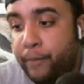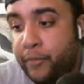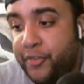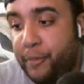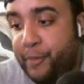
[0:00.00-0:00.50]

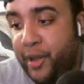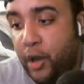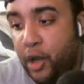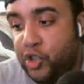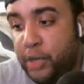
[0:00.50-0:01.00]
to beat
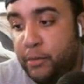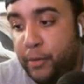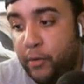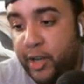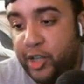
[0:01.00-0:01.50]
on Jimmy,
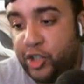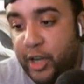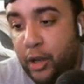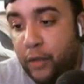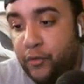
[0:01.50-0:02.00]
but Ricochet
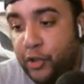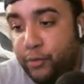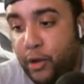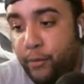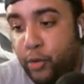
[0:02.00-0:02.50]
comes to the
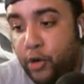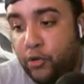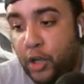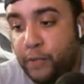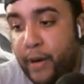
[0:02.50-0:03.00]
springboard
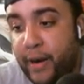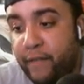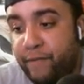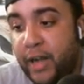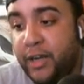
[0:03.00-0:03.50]
crossbody,
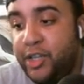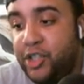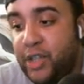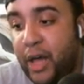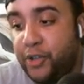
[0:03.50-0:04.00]
and finally
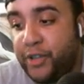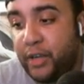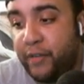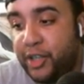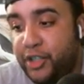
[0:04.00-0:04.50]
Styles takes
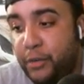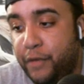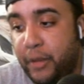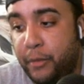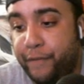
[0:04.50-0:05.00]
out Ricochet with a
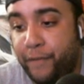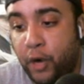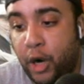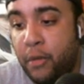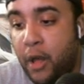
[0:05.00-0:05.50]
phenomenal
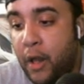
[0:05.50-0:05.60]
forearm.